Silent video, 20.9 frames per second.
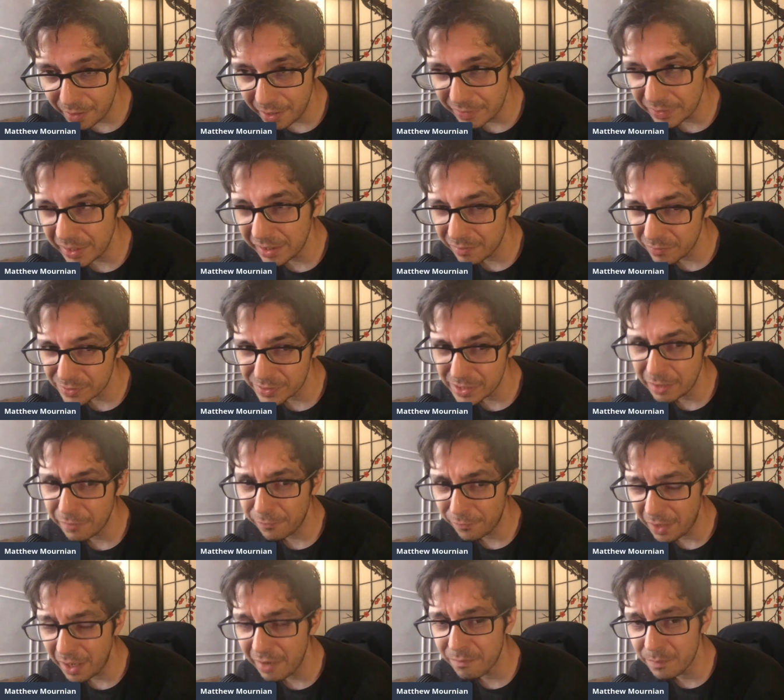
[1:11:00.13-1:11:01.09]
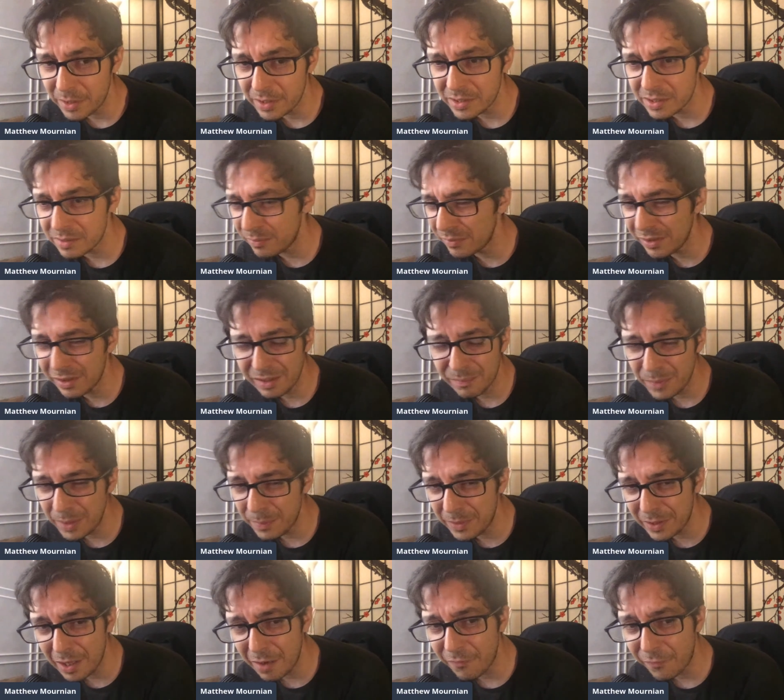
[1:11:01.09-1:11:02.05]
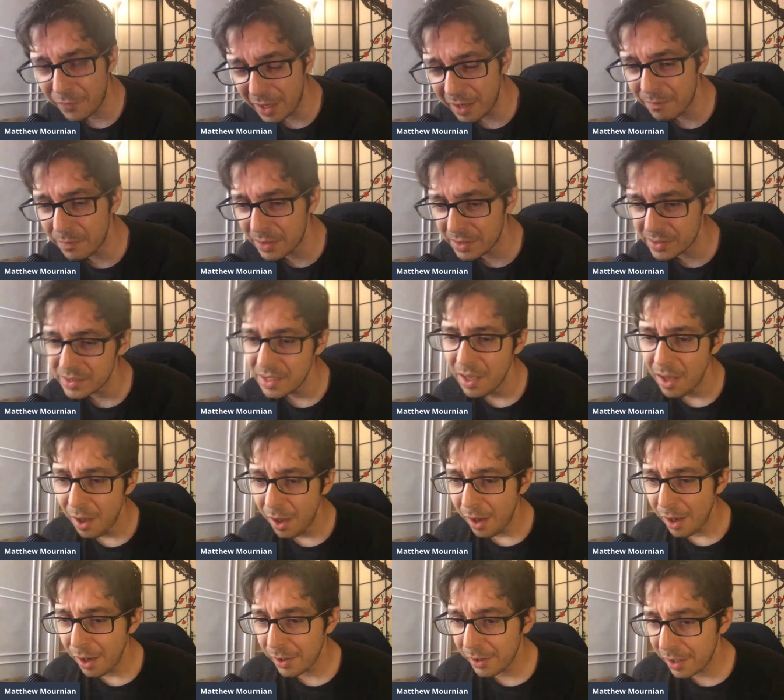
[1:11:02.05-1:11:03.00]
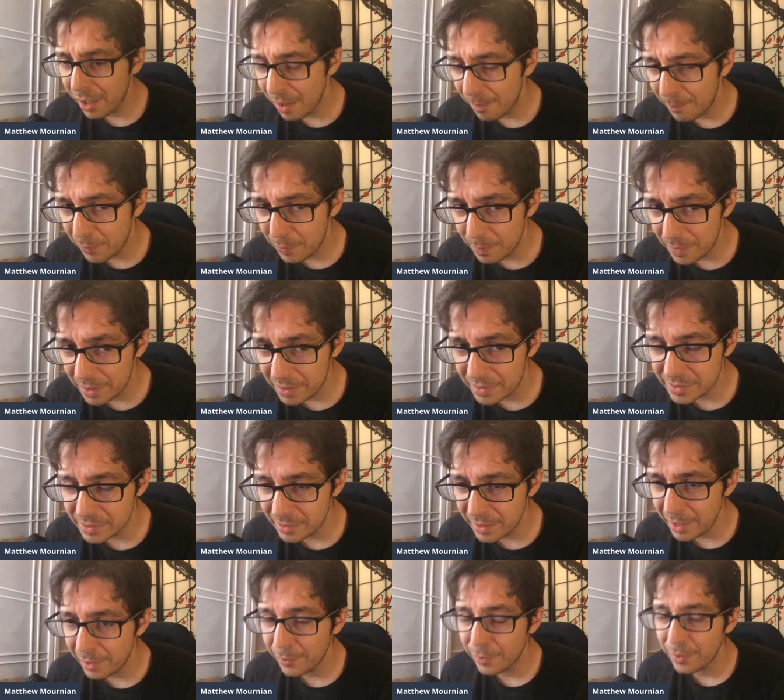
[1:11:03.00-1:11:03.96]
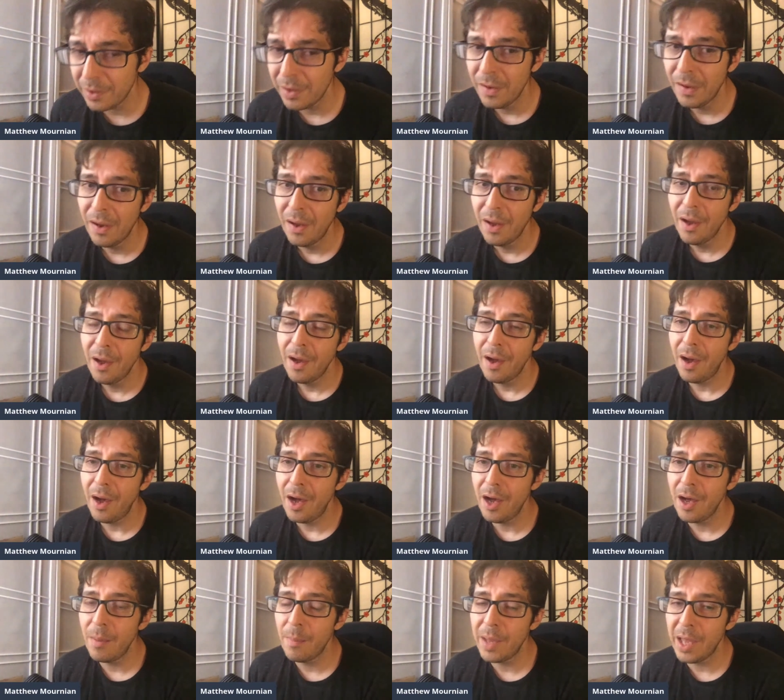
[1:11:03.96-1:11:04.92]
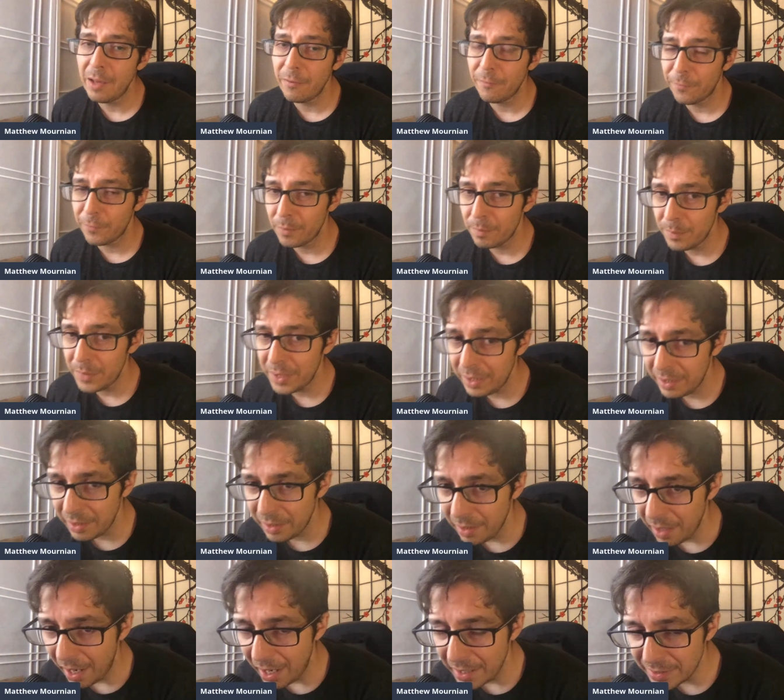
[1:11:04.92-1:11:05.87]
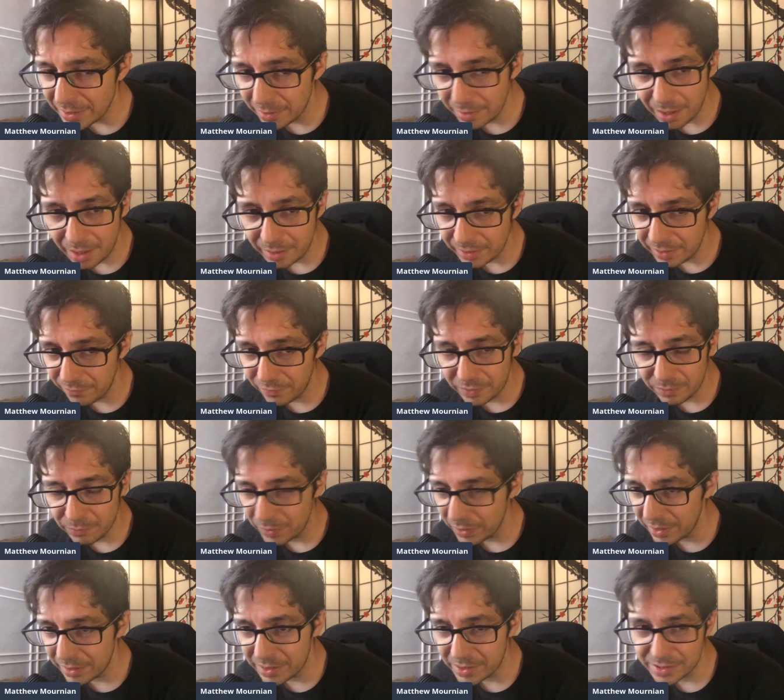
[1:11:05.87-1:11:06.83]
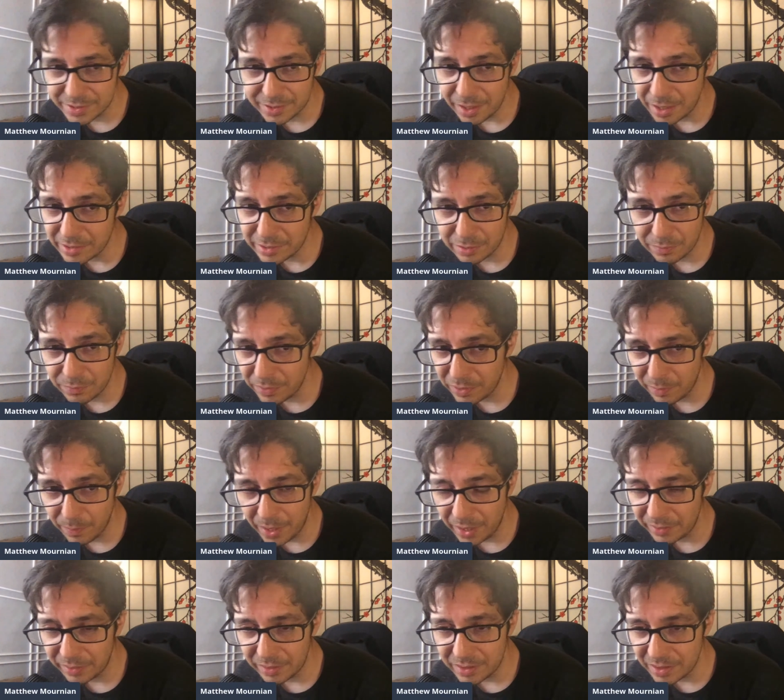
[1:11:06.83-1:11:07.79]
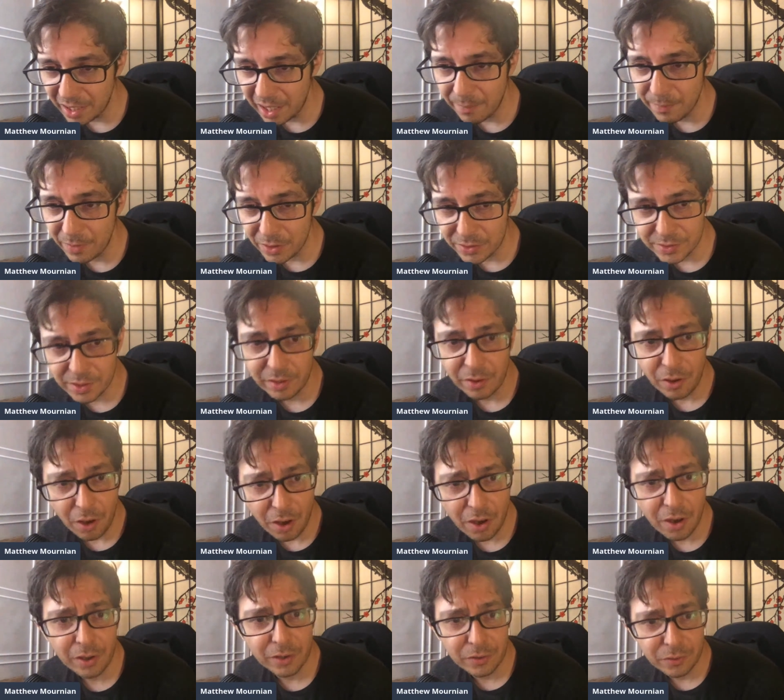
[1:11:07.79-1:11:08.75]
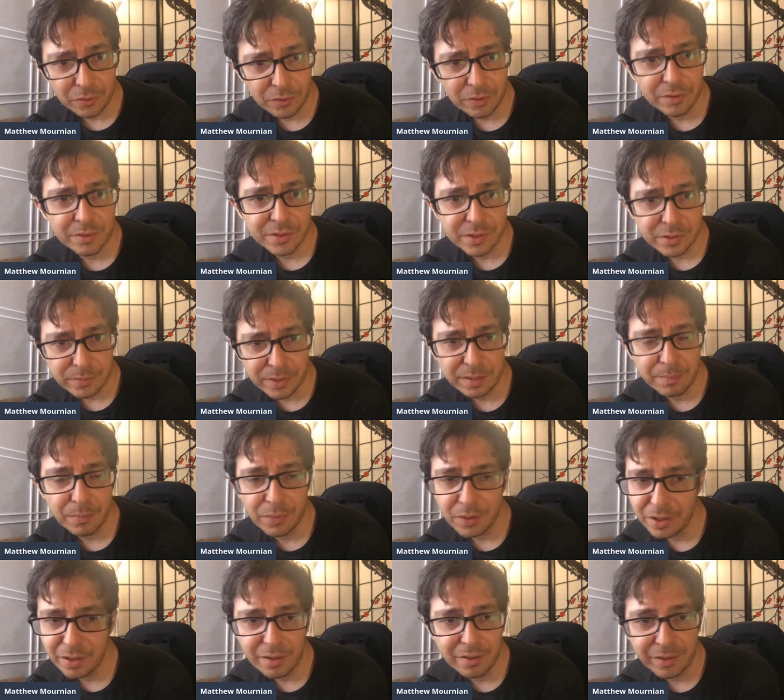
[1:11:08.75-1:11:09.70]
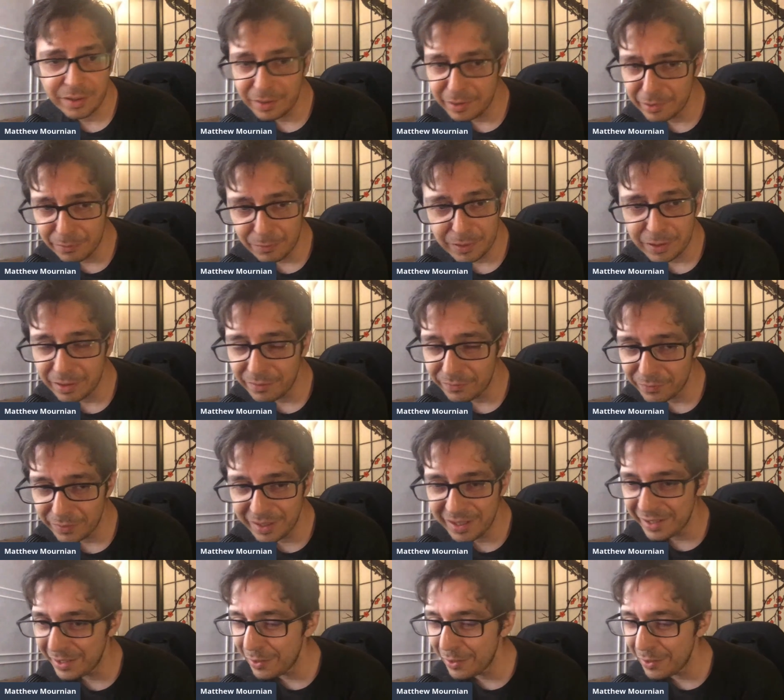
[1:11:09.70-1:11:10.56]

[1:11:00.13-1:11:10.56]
I think it was like 5 months, maybe not 5 months, a couple months later. And for me, I did not even really discuss it with him at the time. I was like, oh, cool, sweet, bro, whatever.